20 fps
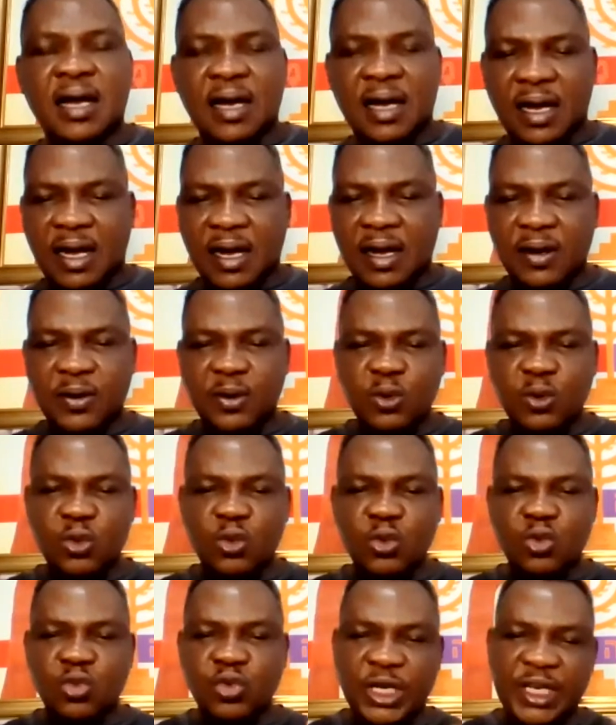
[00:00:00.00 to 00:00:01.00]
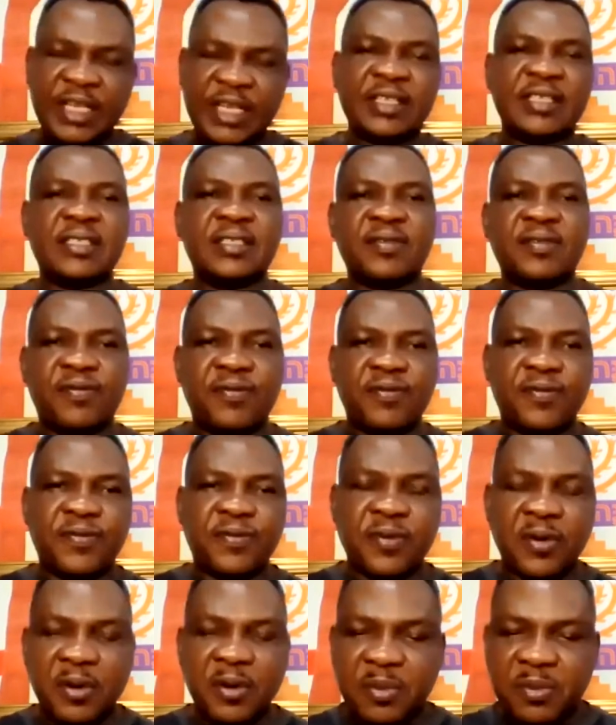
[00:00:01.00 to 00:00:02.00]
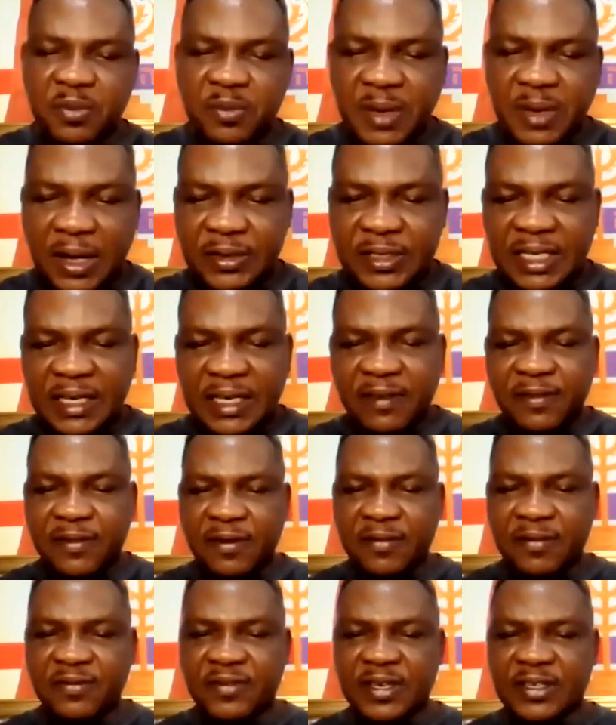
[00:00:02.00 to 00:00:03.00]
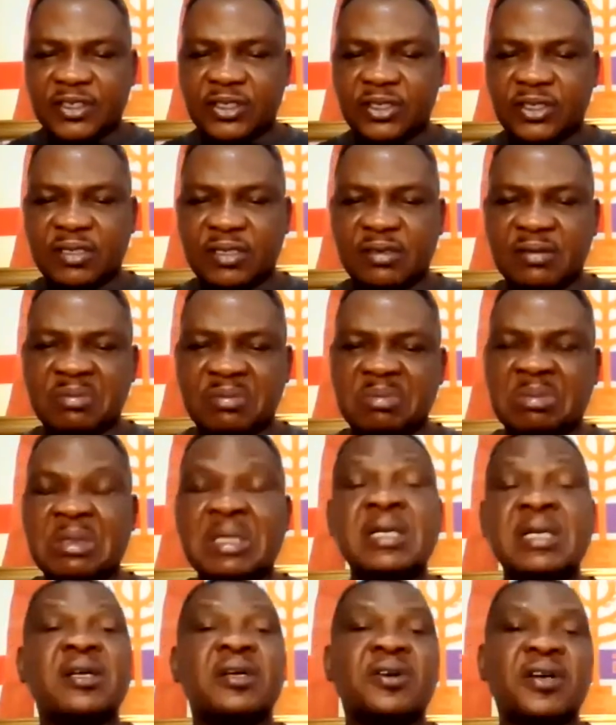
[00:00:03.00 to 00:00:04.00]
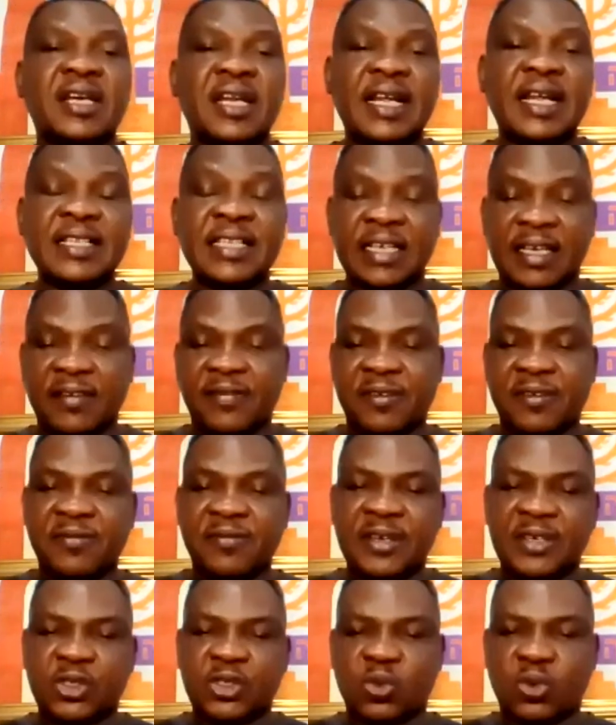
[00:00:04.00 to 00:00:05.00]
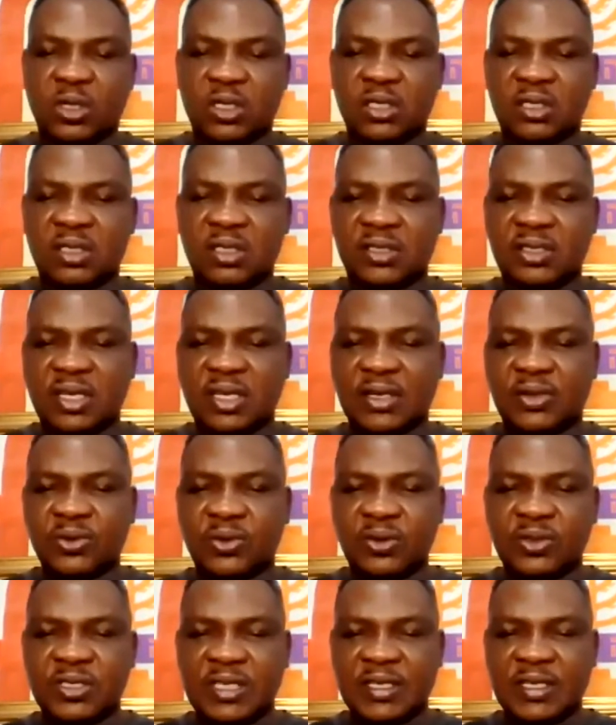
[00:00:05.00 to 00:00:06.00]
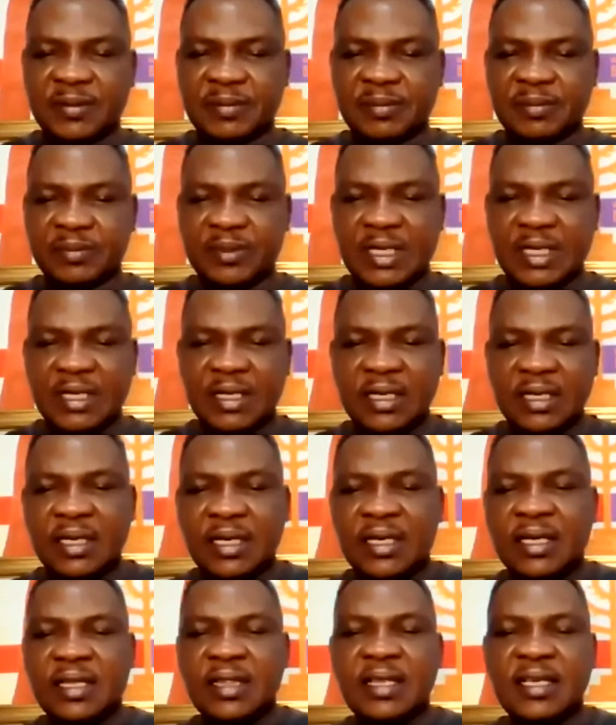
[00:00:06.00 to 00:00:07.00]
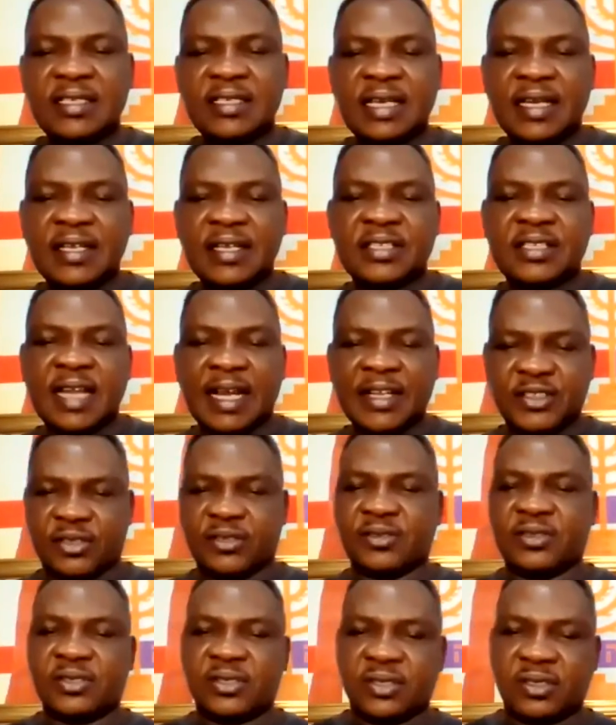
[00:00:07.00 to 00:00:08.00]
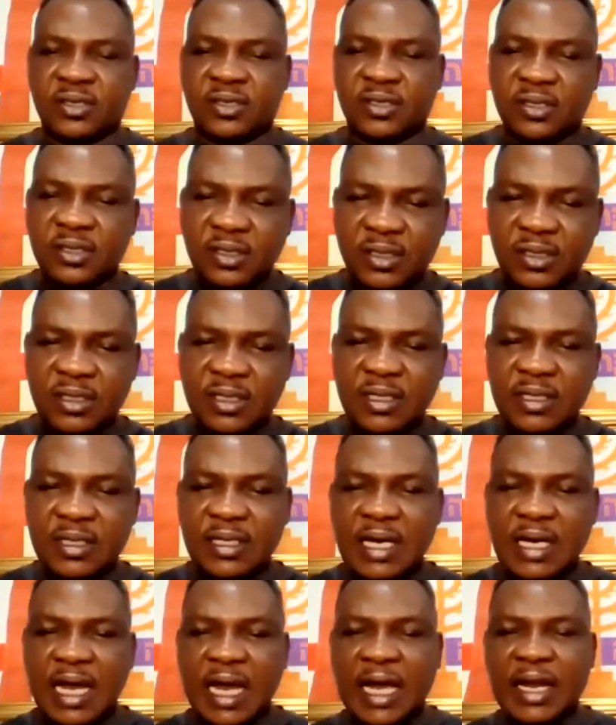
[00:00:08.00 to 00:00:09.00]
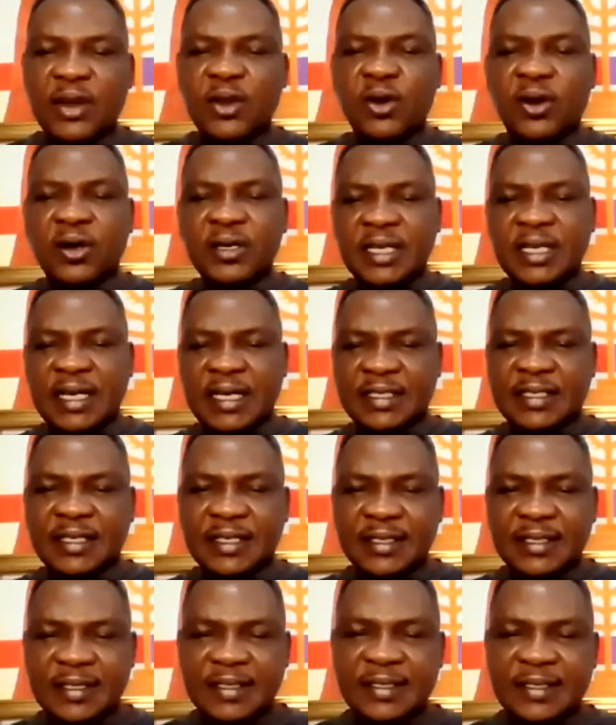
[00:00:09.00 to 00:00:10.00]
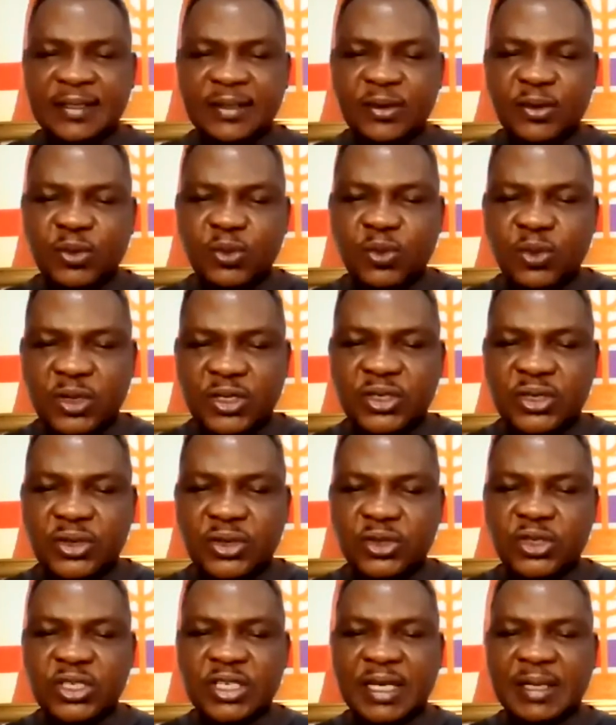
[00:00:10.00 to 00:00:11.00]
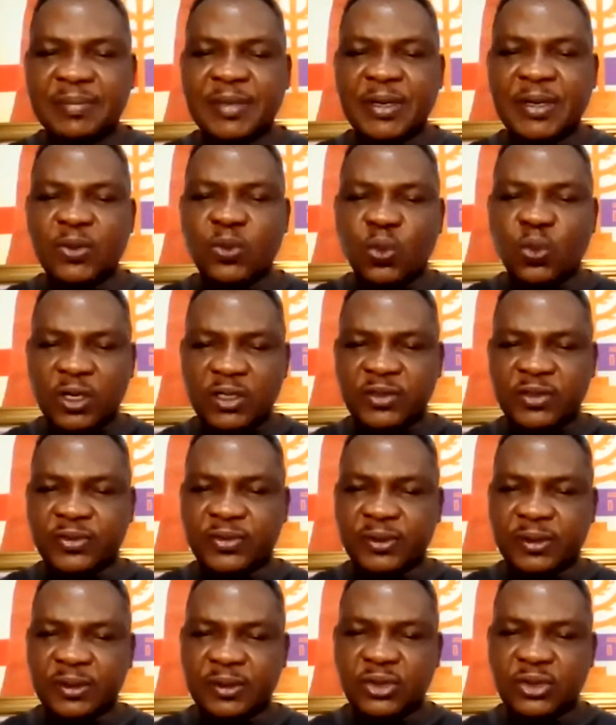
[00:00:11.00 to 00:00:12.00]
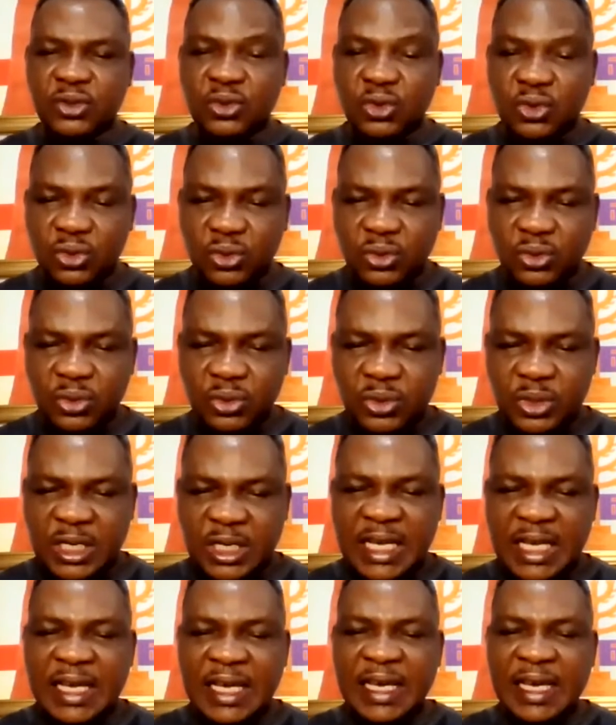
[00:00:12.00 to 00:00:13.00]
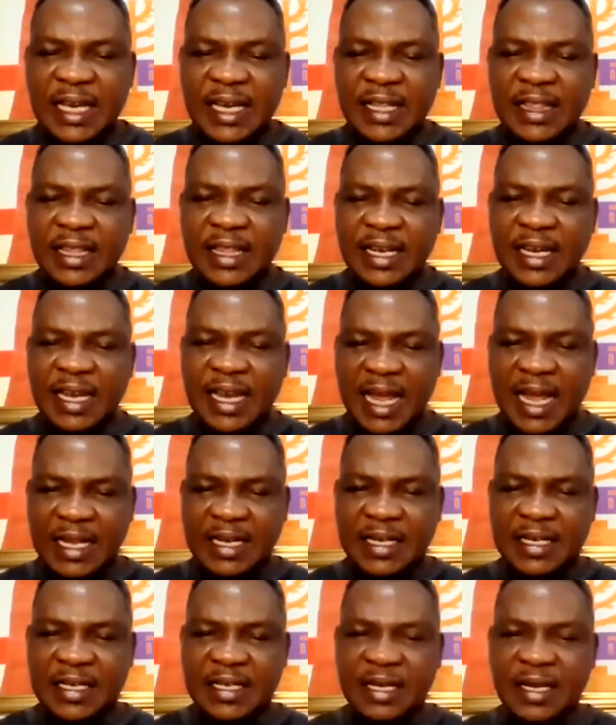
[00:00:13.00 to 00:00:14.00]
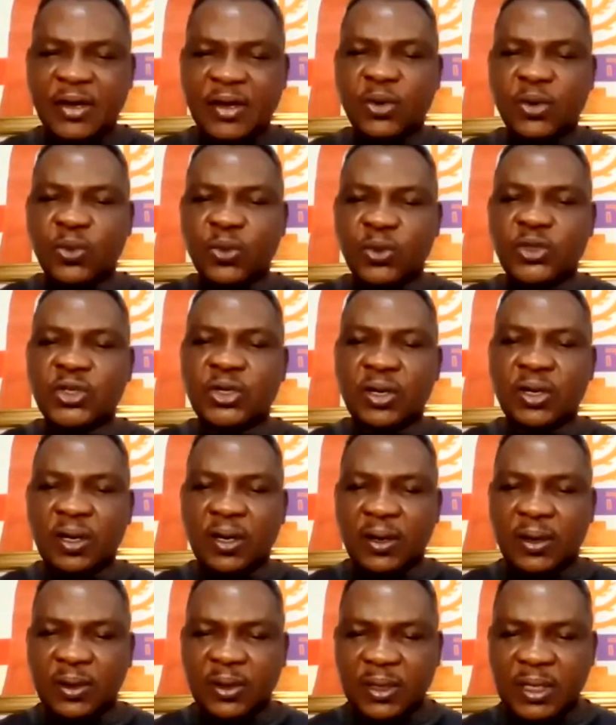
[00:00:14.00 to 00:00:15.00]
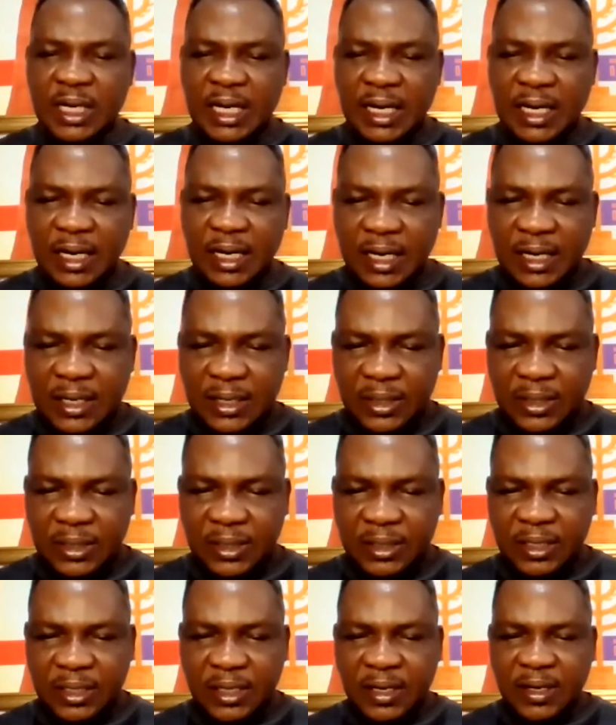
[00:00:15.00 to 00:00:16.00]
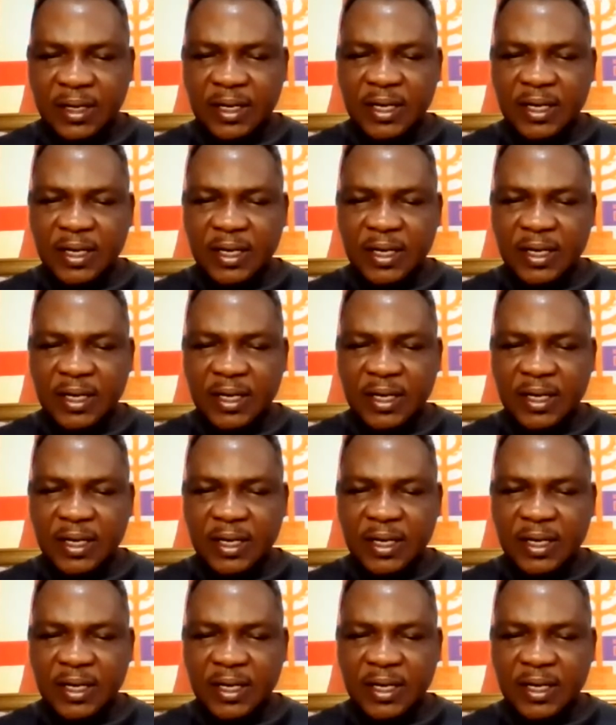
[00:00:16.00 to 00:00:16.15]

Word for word: I'll read it from, I'll take it from verse, okay, let's take it from verse one so that we'll see. These are the statutes and ordinances which you shall be watchful to do in the land which the Lord, the God